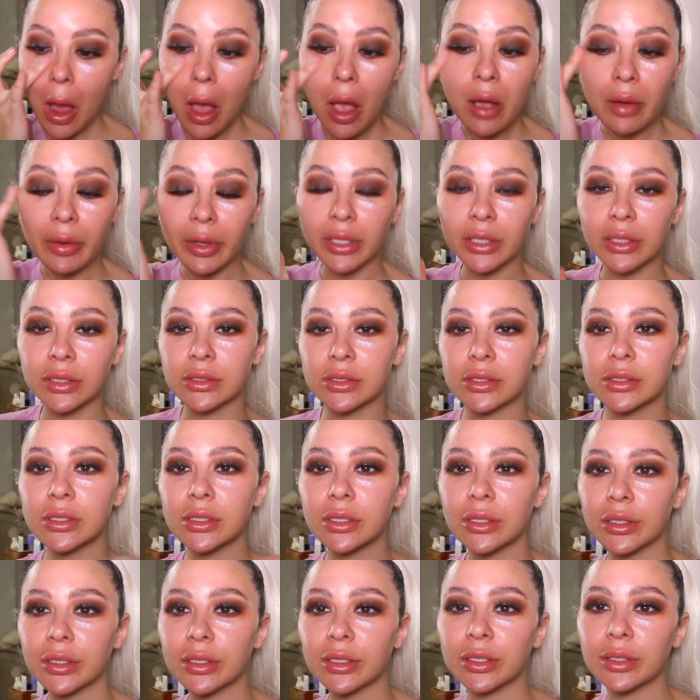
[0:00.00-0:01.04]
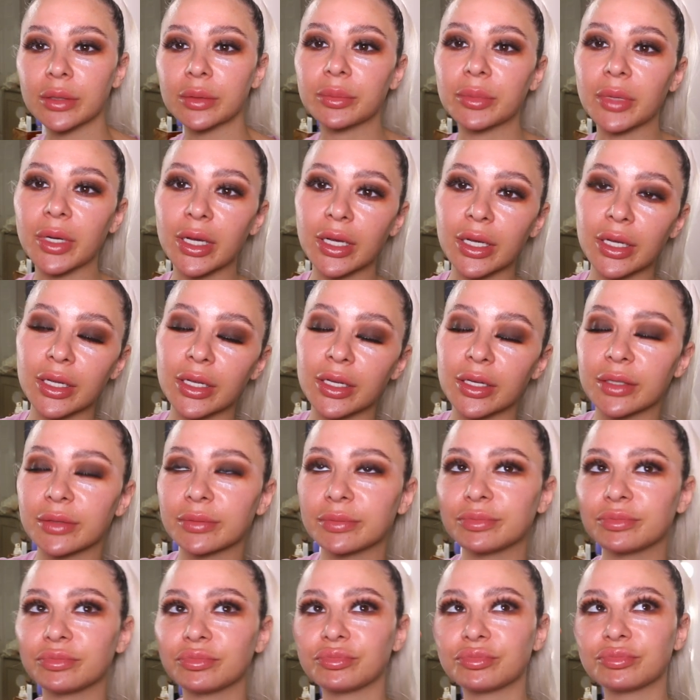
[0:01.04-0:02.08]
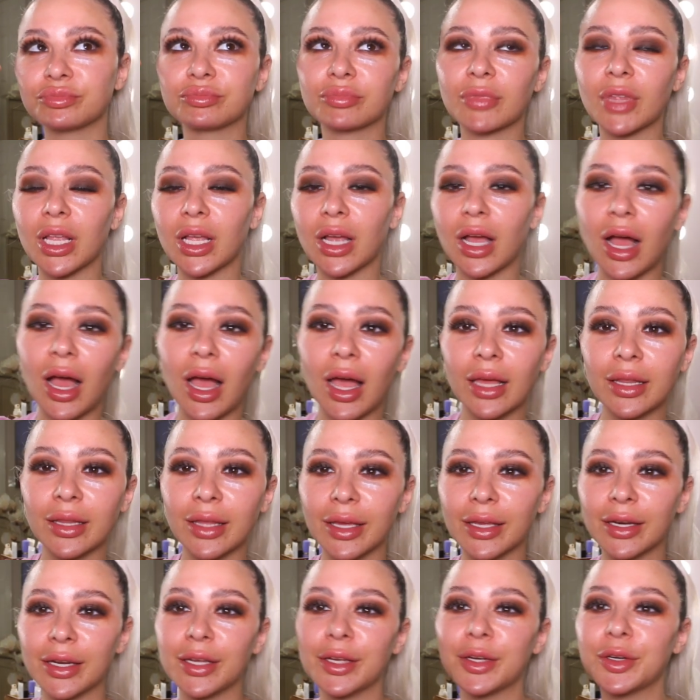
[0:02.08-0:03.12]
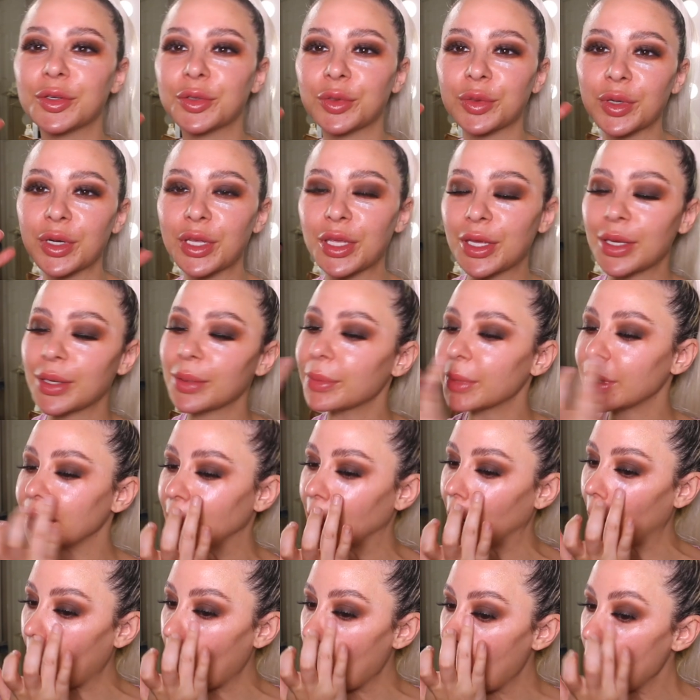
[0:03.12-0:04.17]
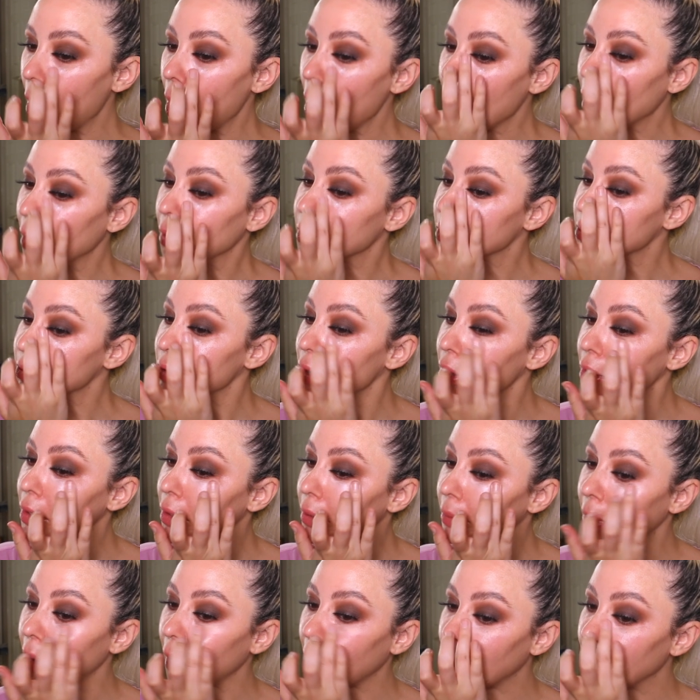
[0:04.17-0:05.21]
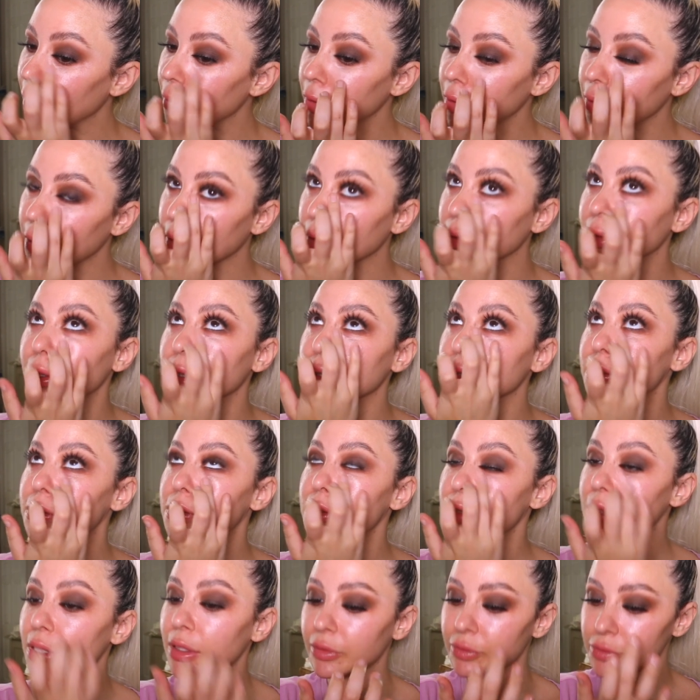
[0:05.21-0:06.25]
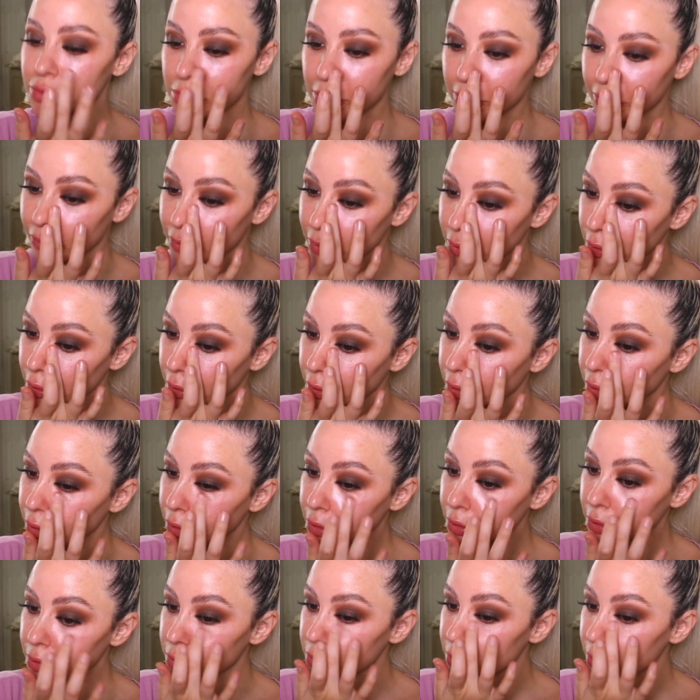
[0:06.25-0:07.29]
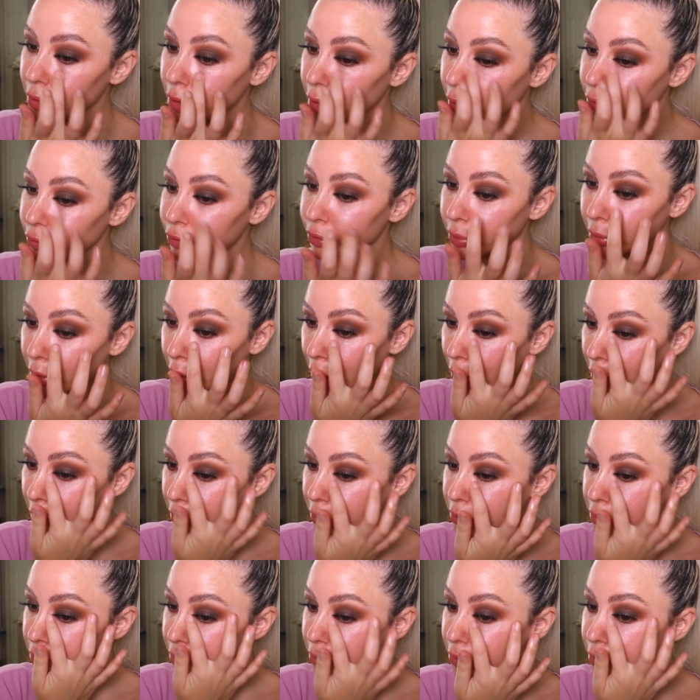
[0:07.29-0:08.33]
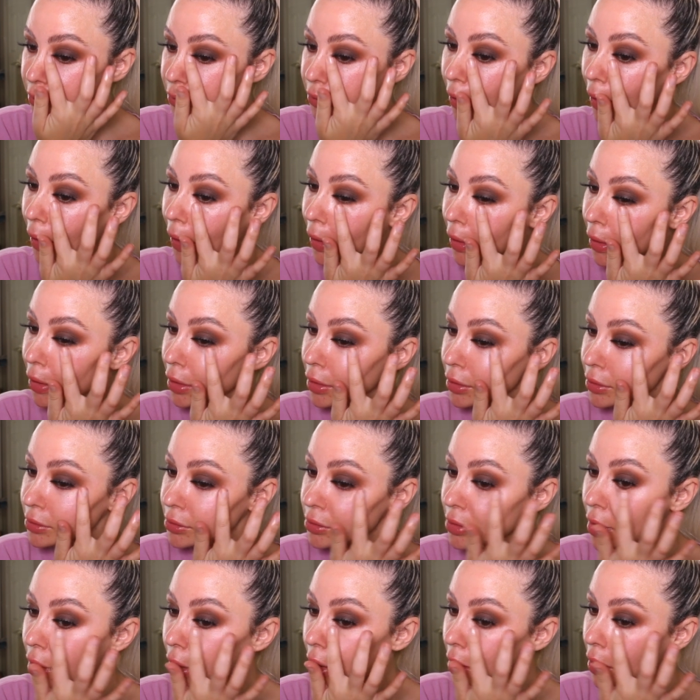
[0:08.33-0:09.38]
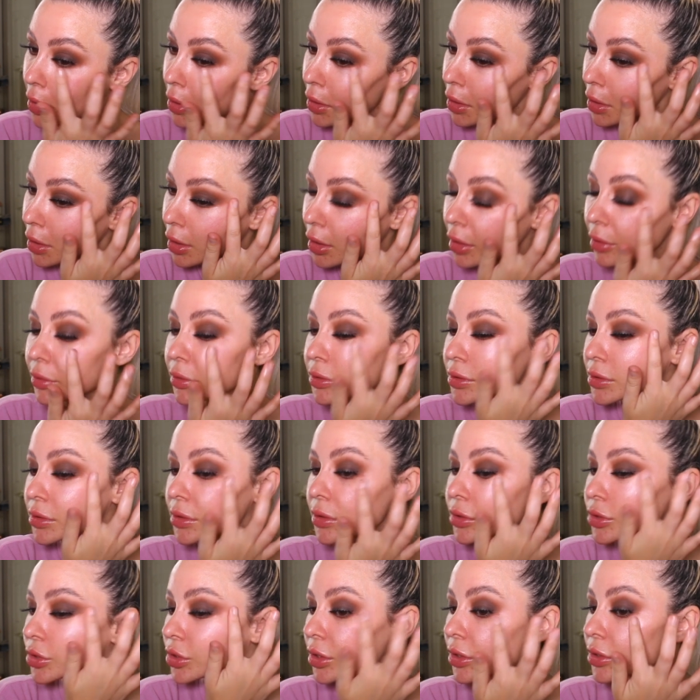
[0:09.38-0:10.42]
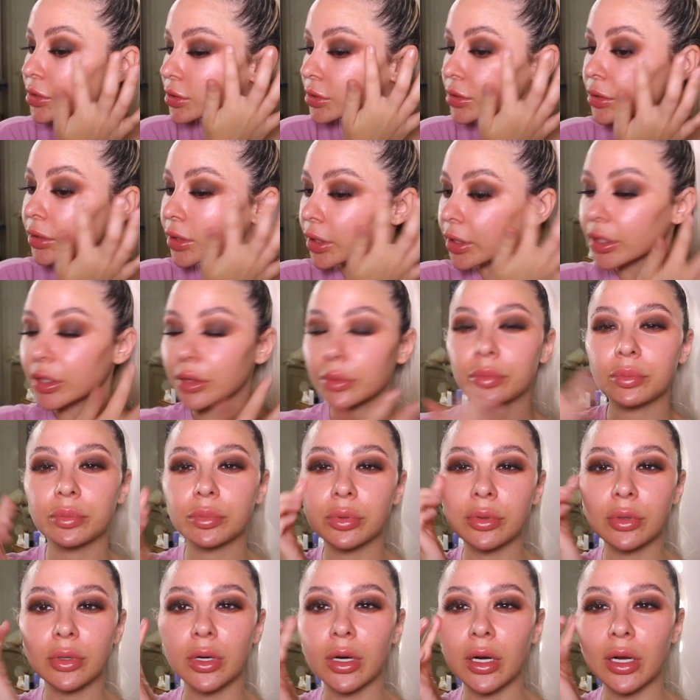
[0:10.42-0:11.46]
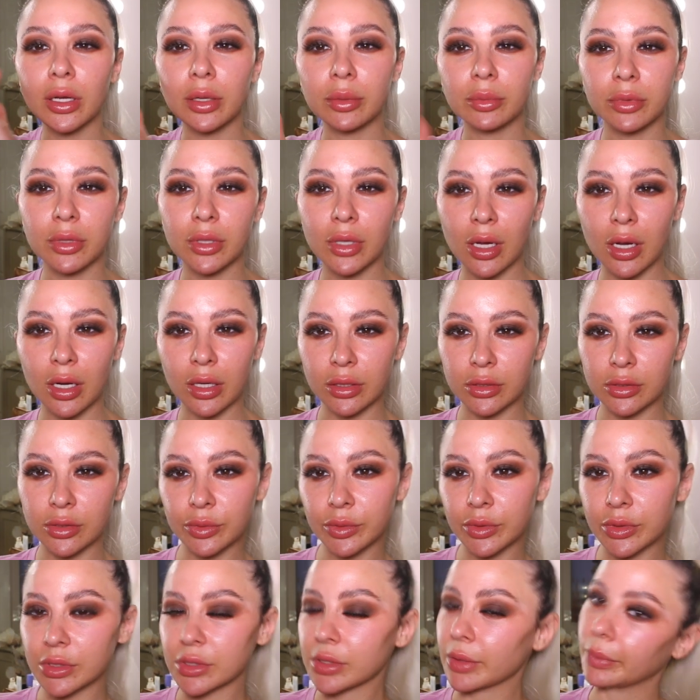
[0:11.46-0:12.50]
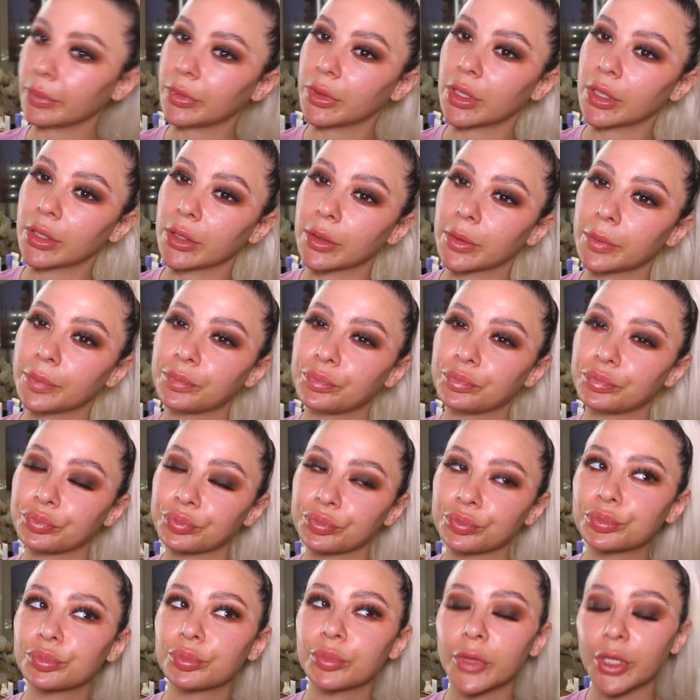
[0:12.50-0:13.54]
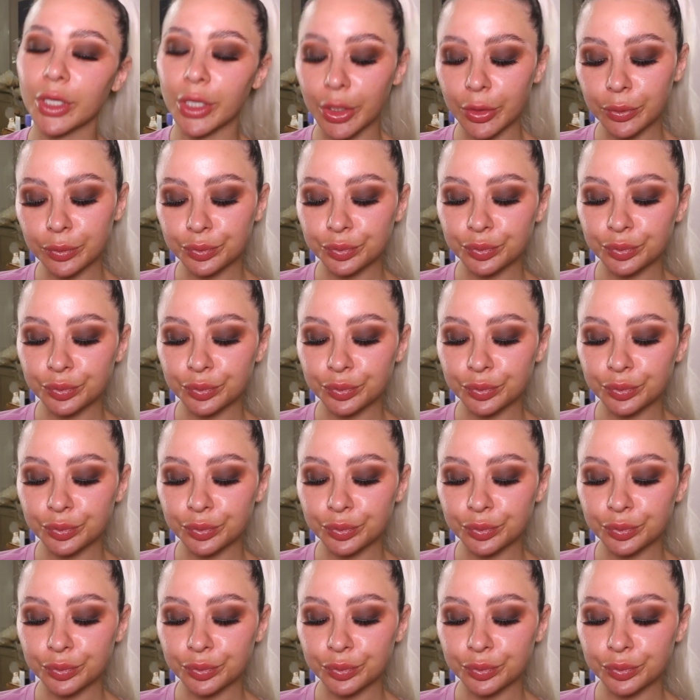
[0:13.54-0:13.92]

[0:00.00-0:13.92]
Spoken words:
my concealer, my highlighting cream, and setting powder and all that stuff. So if you know you're gonna use a lot of product under the eyes, I would suggest to like prime the eyes with something, you know?